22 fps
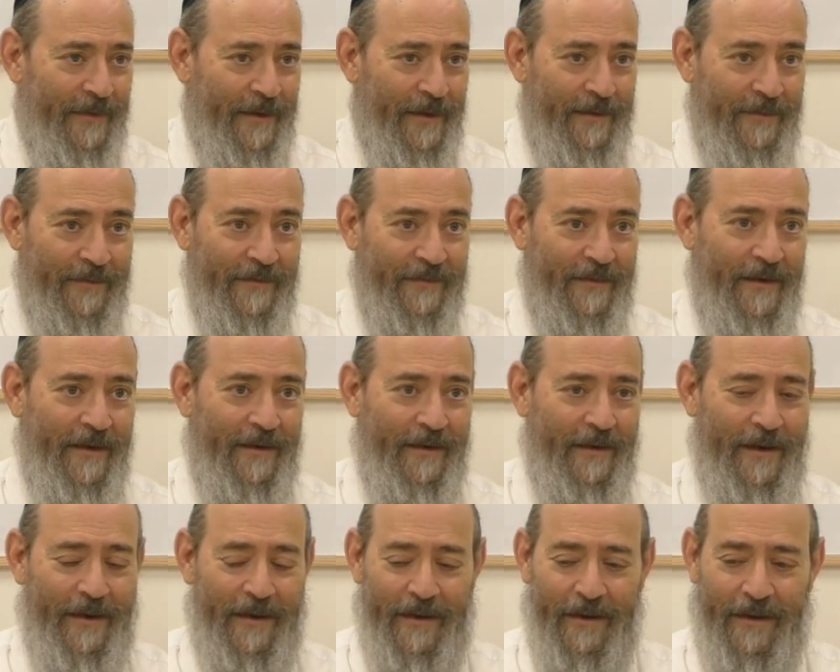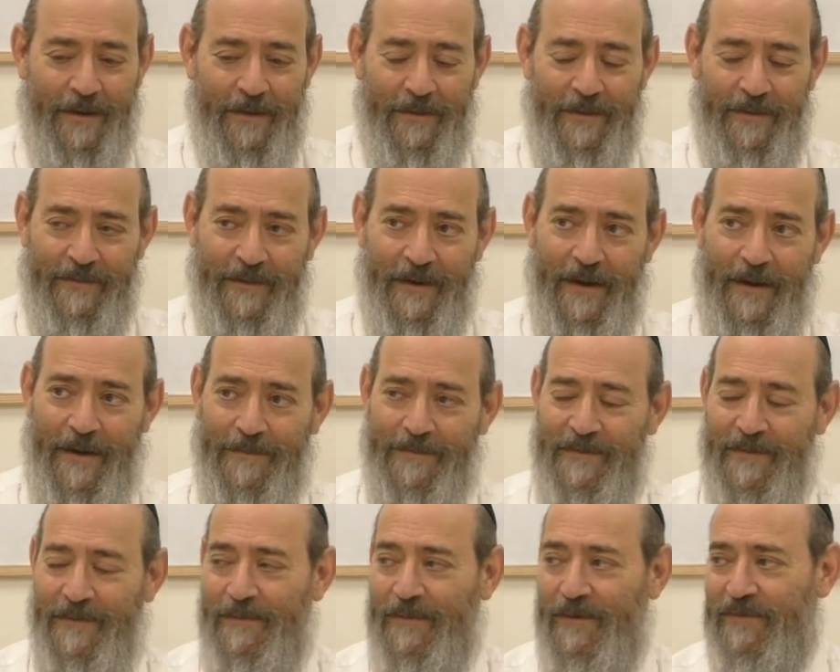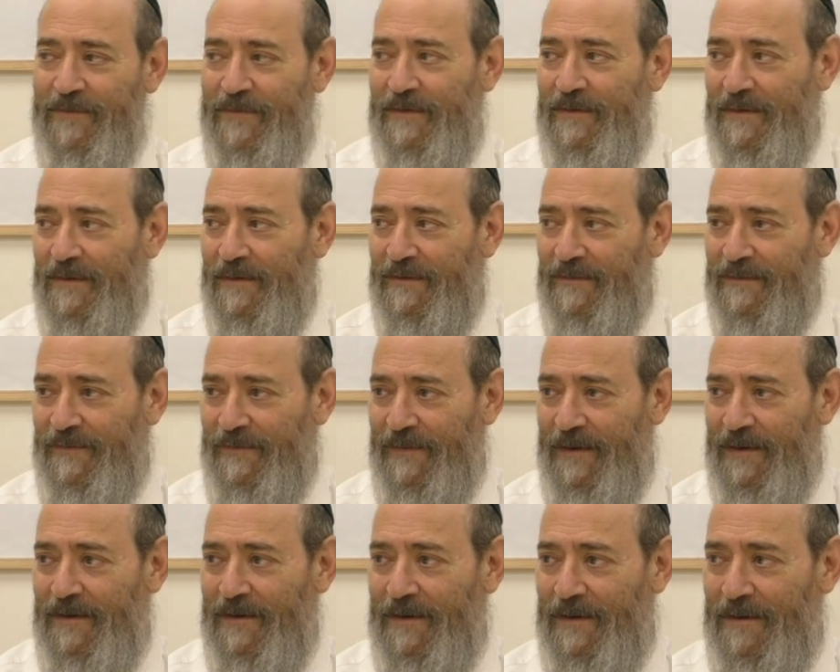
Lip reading: You just say, so he helps Rabbi Moshe to his feet,